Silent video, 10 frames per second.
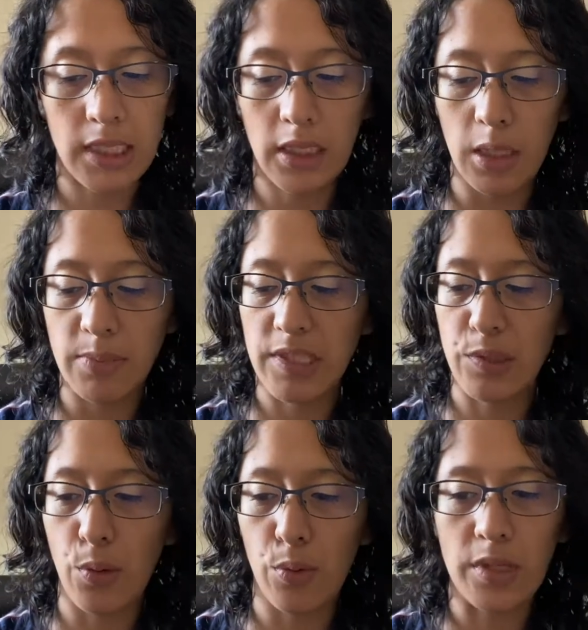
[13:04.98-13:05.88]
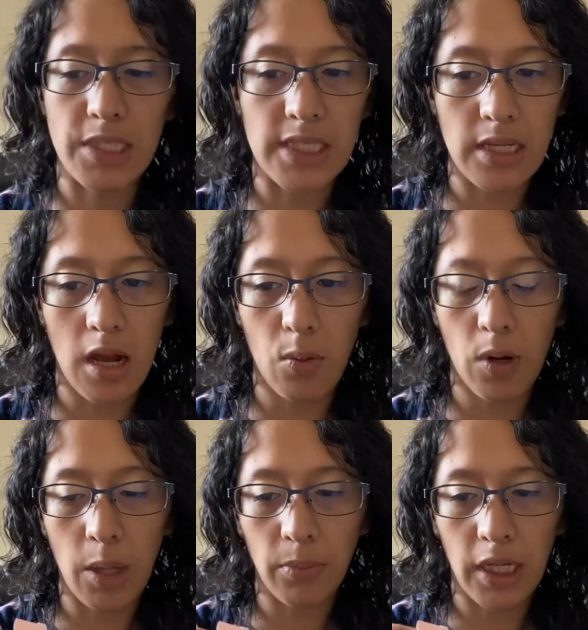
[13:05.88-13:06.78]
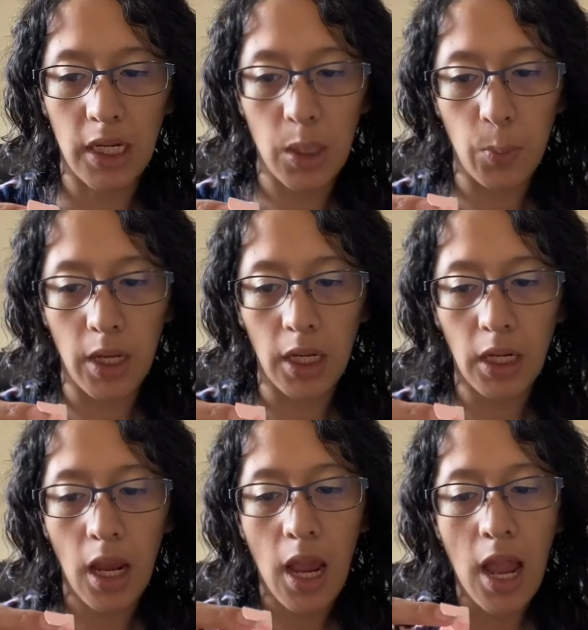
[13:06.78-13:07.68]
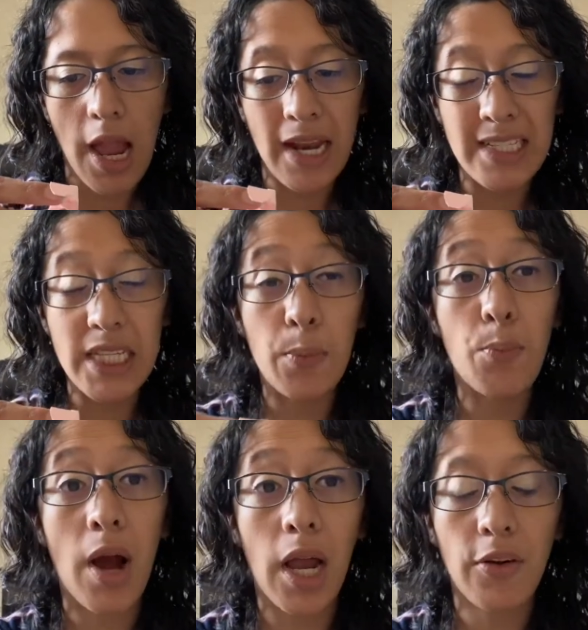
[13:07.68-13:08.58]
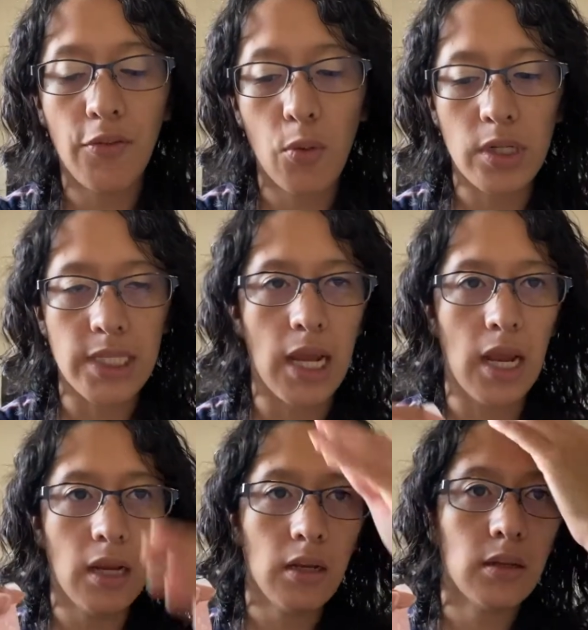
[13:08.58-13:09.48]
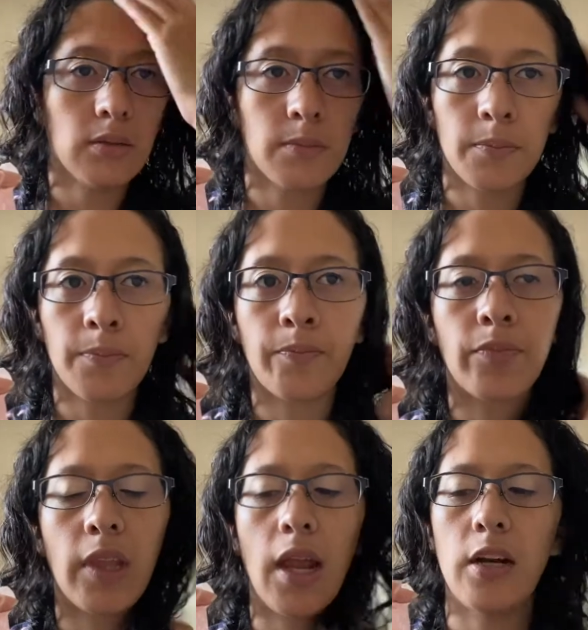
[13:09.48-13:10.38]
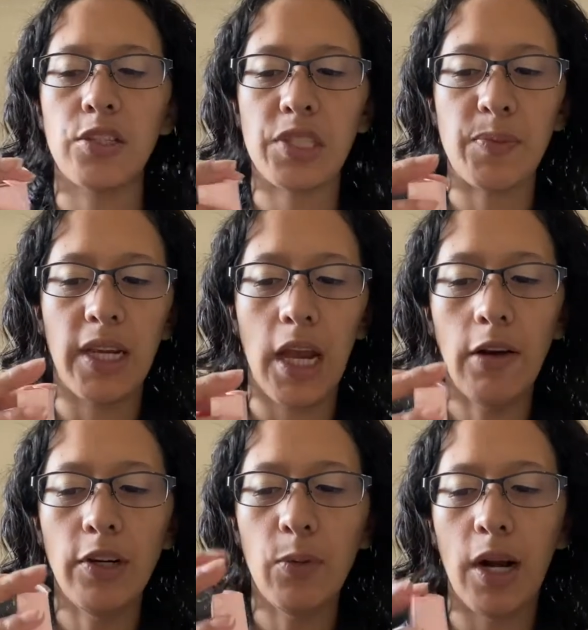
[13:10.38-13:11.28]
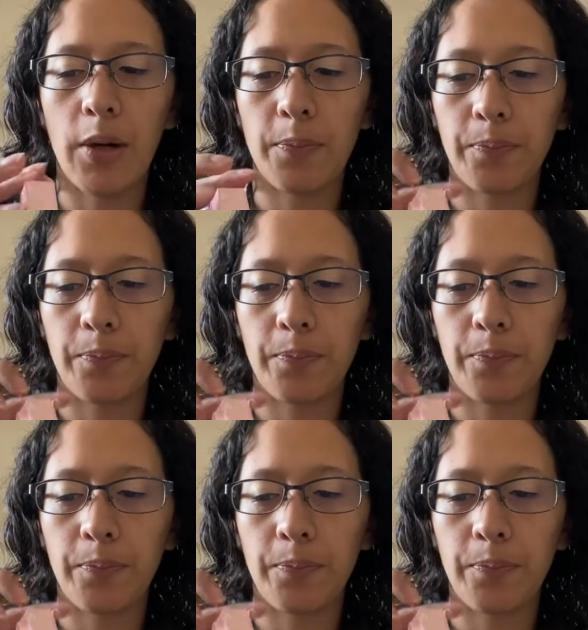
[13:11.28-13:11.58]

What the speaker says: lips, so this is not one I'm keeping. And it's in My Forte. Here, just being everywhere.